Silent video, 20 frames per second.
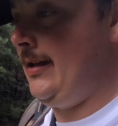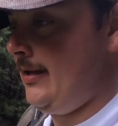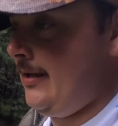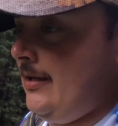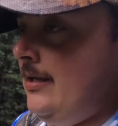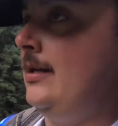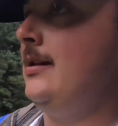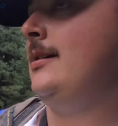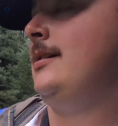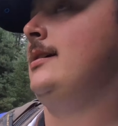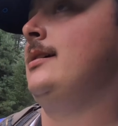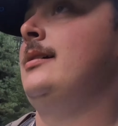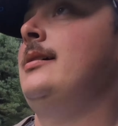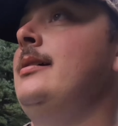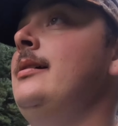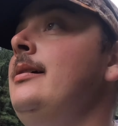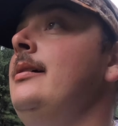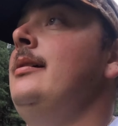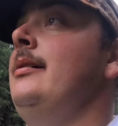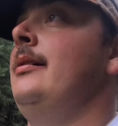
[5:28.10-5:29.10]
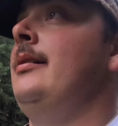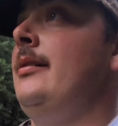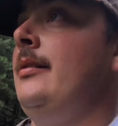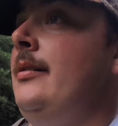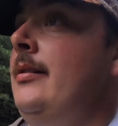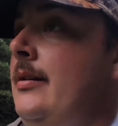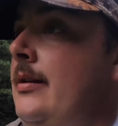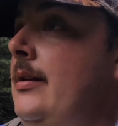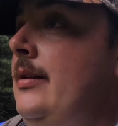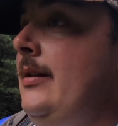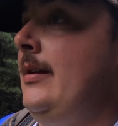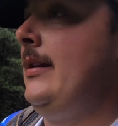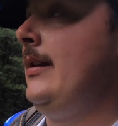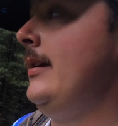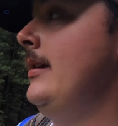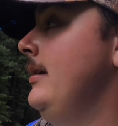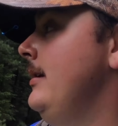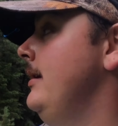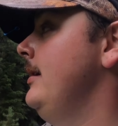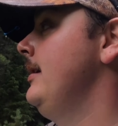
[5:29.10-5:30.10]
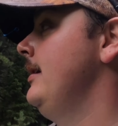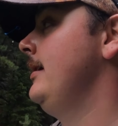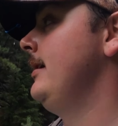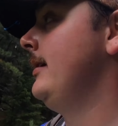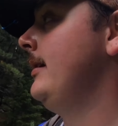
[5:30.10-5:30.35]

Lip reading: No one is speaking in this clip.